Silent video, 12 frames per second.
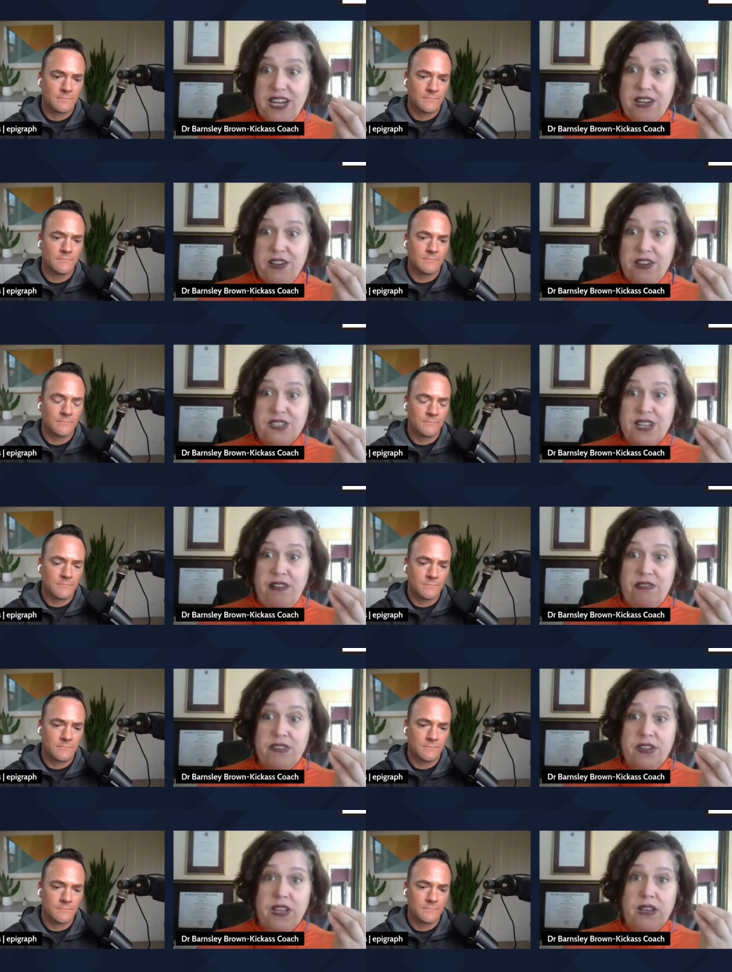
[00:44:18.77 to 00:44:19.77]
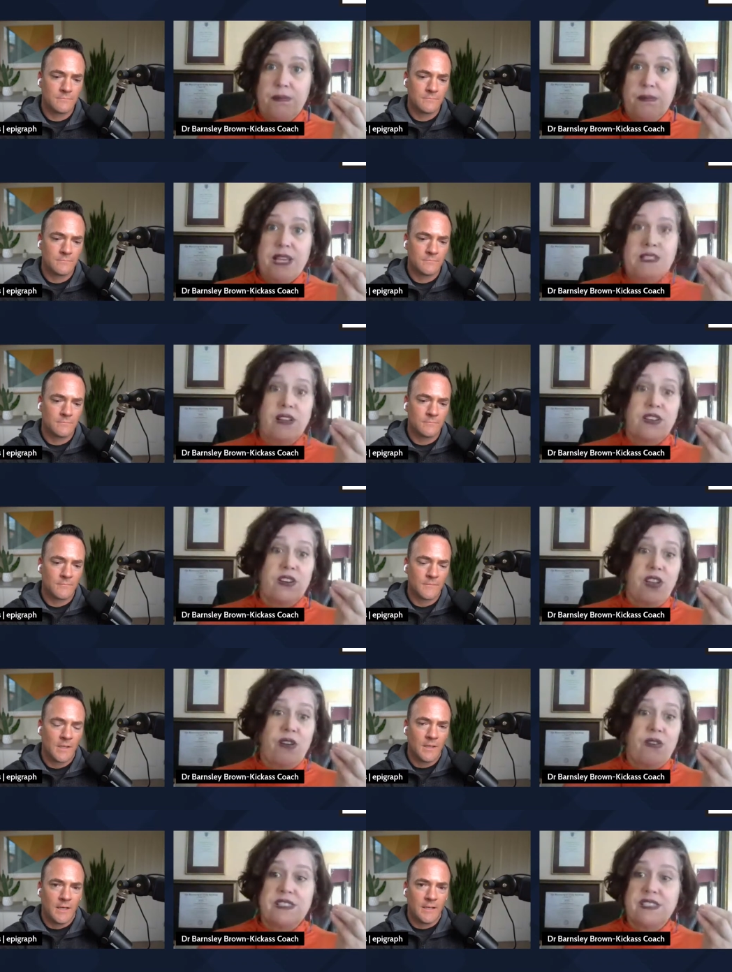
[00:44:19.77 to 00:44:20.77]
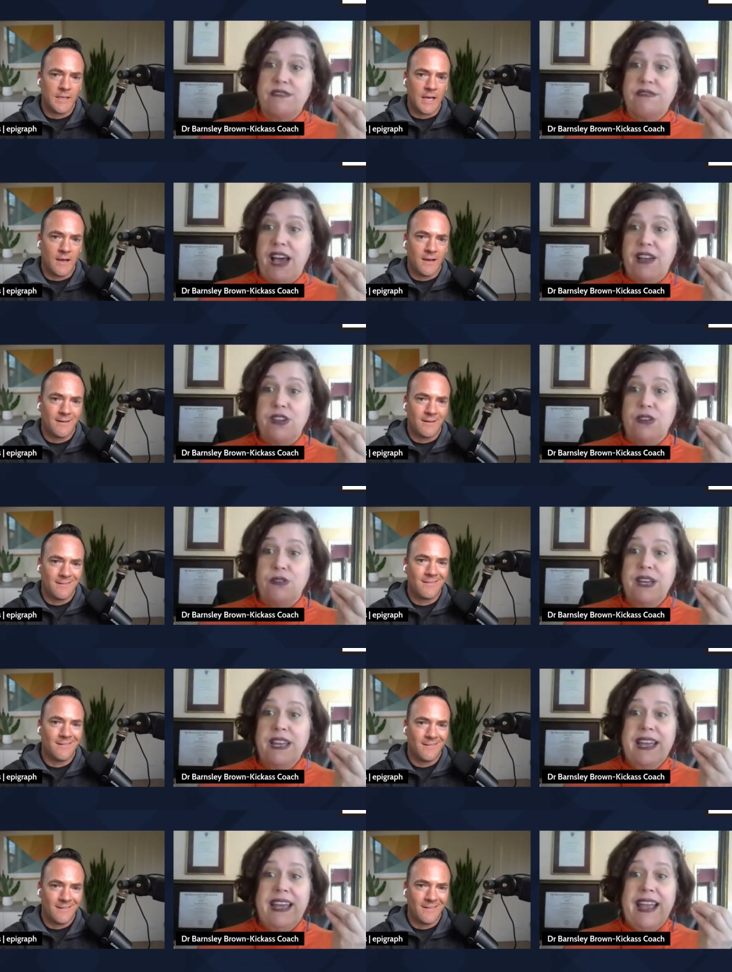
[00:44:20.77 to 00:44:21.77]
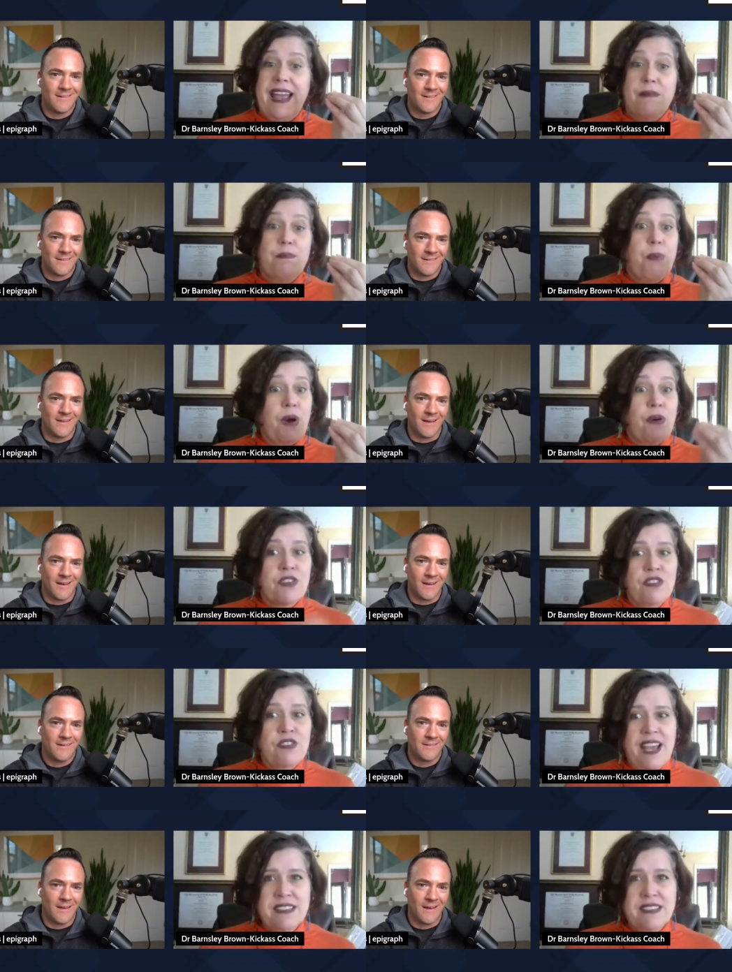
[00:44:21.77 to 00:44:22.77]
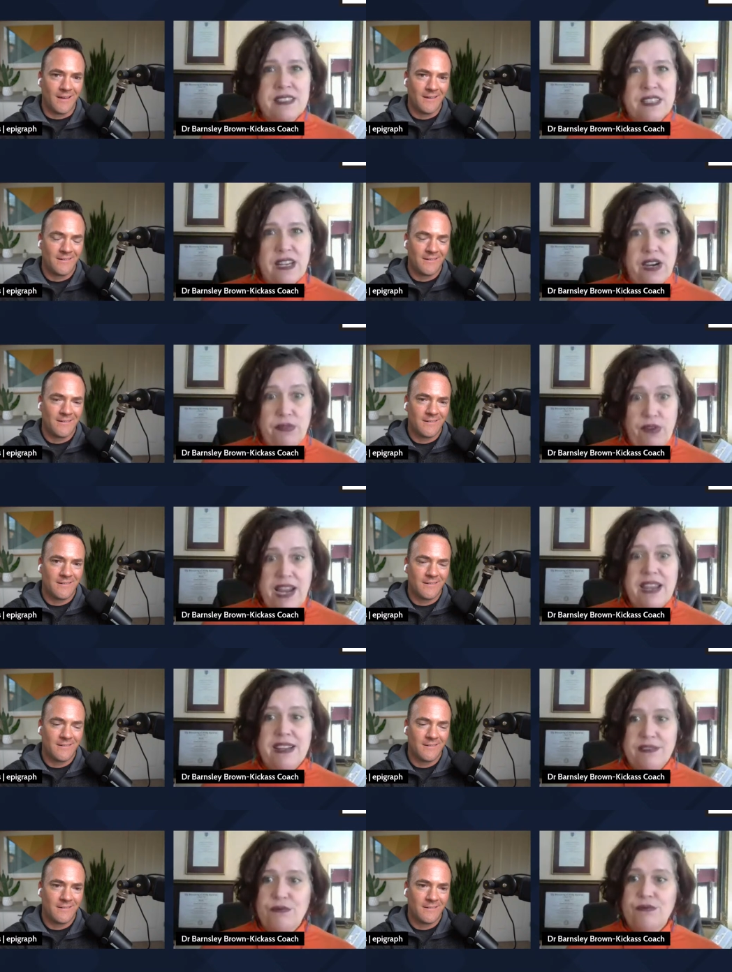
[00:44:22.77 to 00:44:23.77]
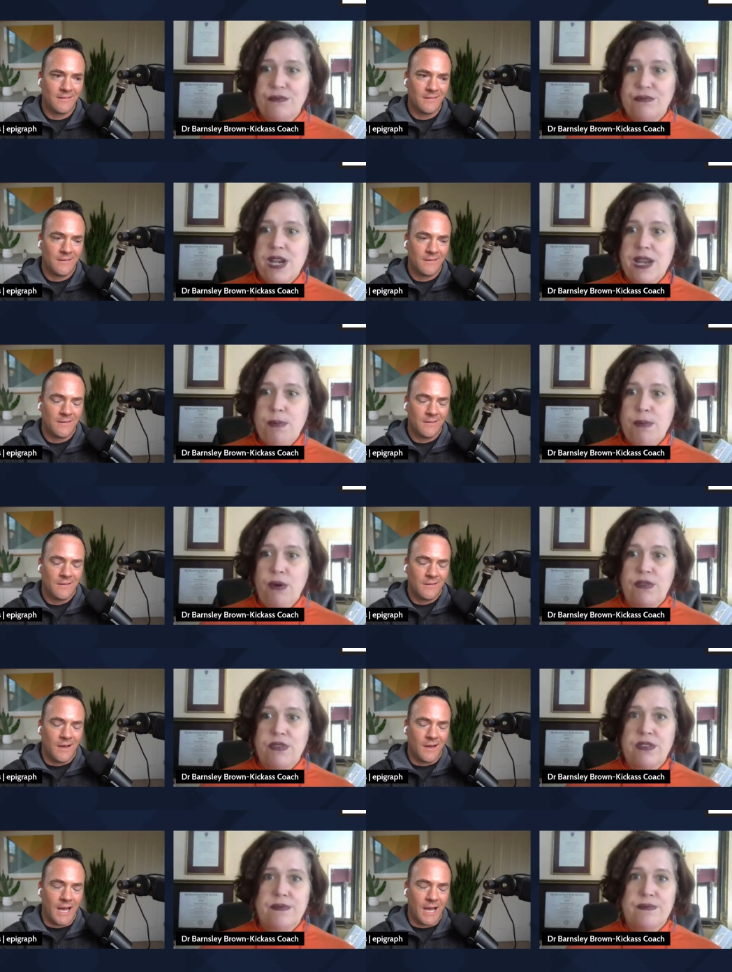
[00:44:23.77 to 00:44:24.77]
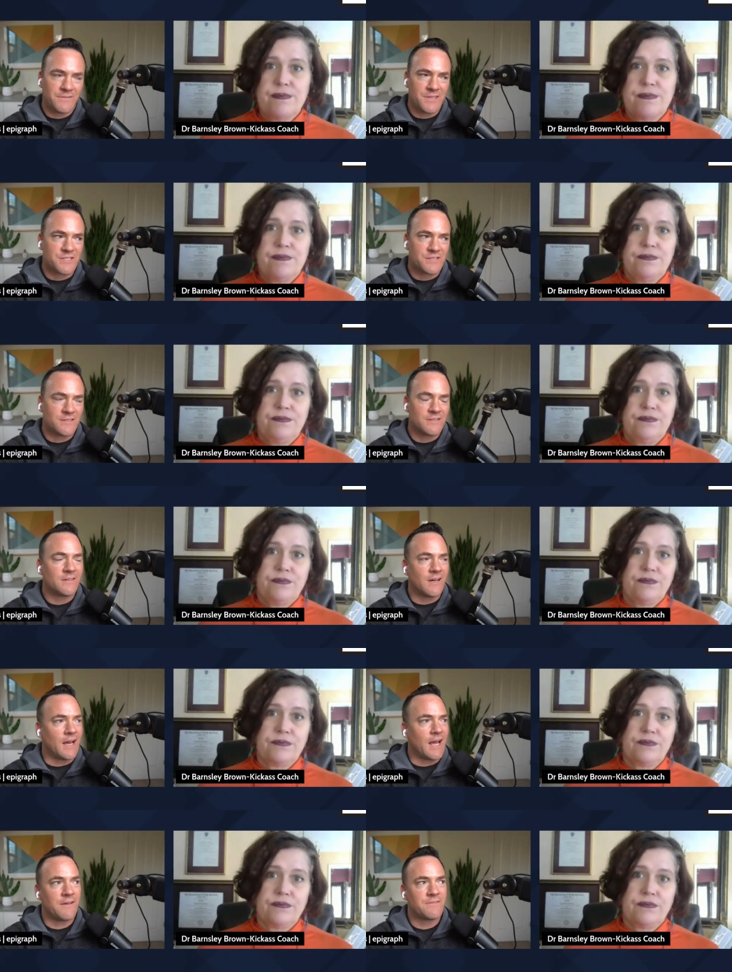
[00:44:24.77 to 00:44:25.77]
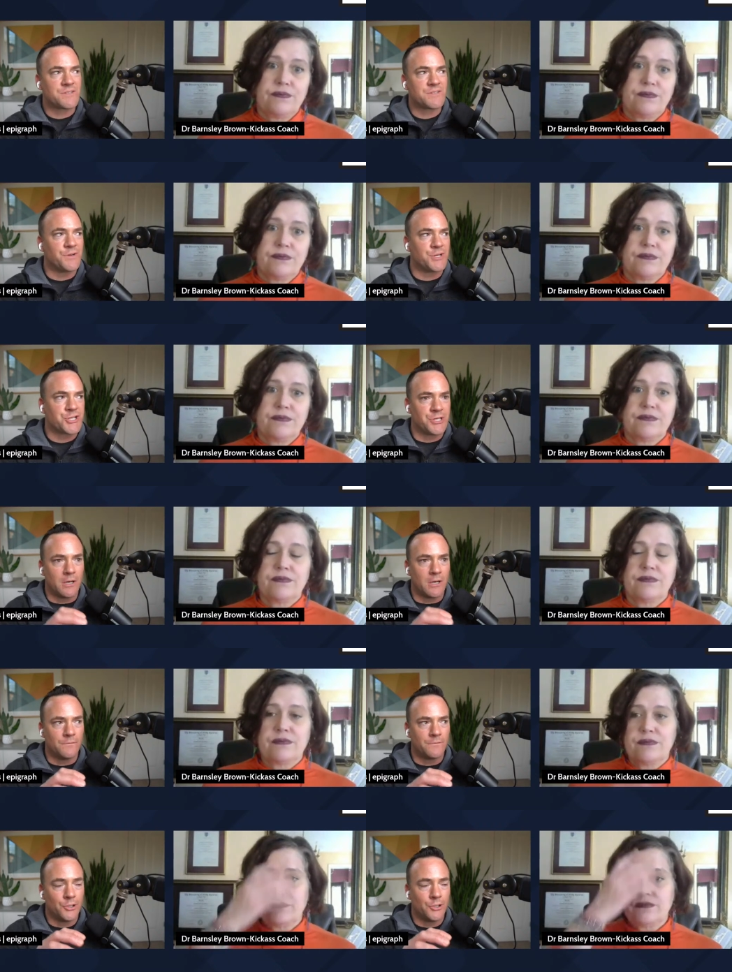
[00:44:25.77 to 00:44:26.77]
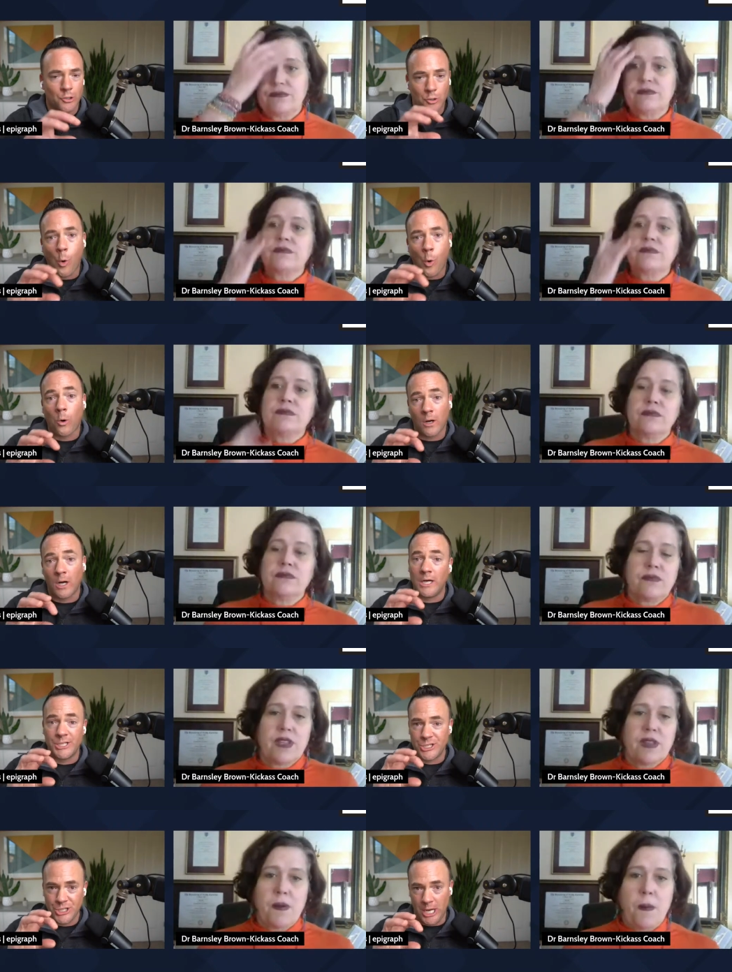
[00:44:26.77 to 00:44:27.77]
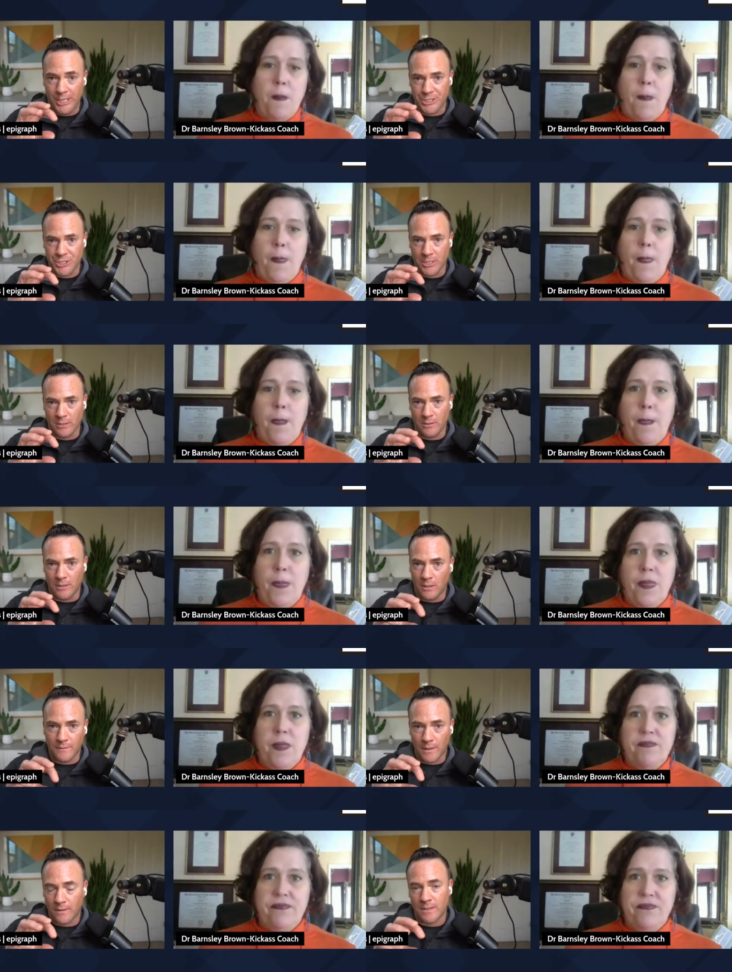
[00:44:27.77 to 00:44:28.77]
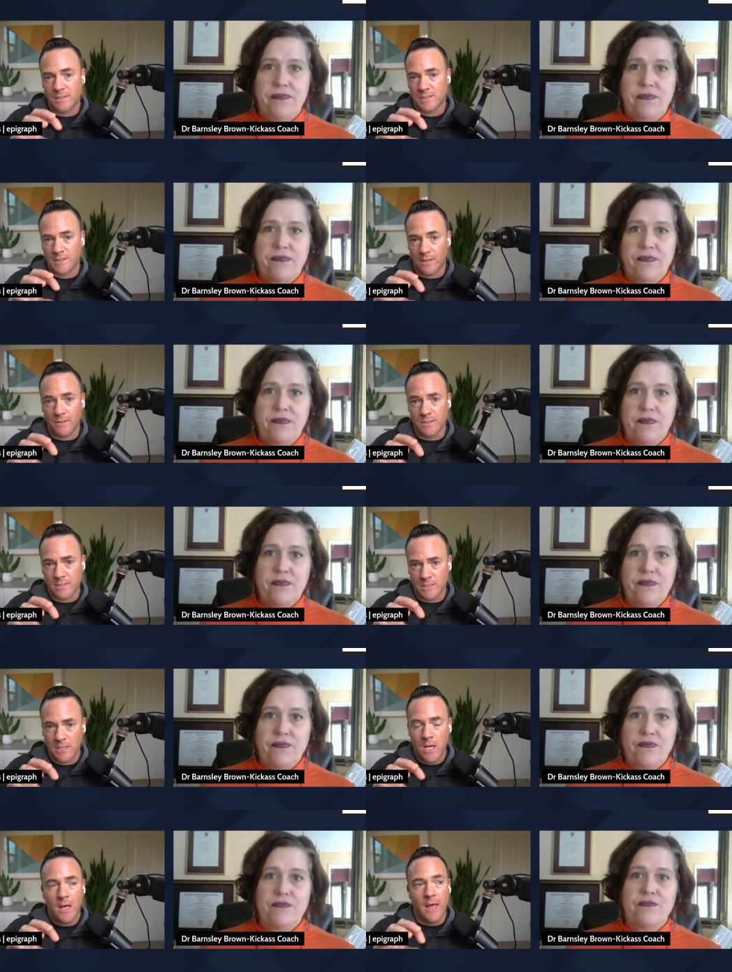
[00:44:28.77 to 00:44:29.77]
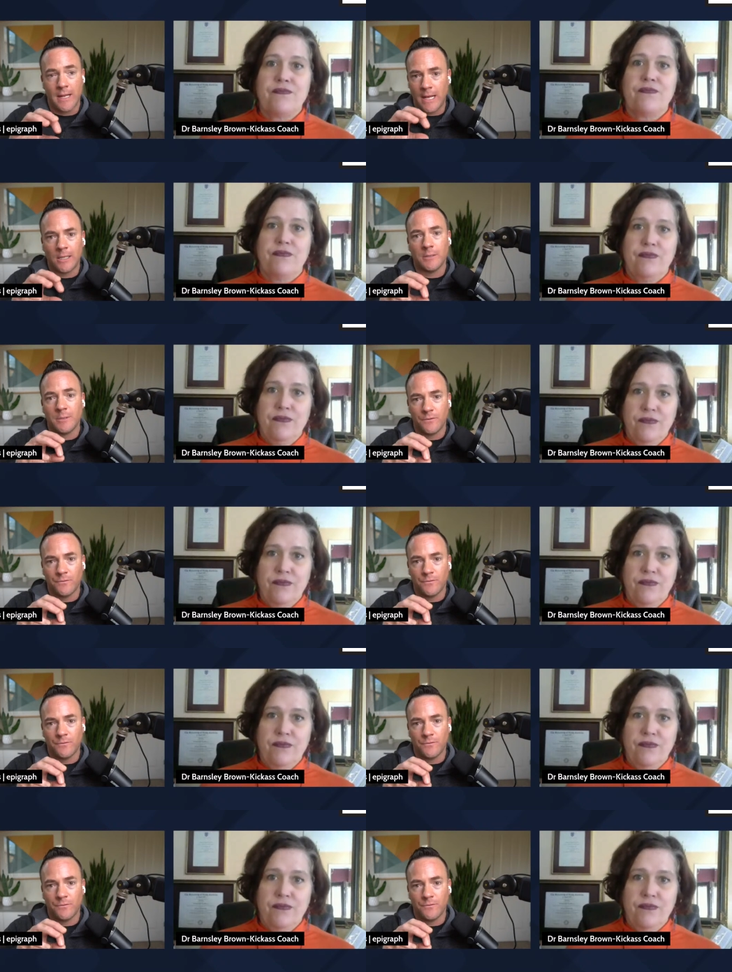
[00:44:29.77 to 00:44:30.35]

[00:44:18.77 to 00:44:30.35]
Speaker 1: yourself based on your locus yeah. of value and yeah. both are necessary right we need both
Speaker 2: i have this I have this vision of your core unchanging. You know, there is there is an mm-hmm. element of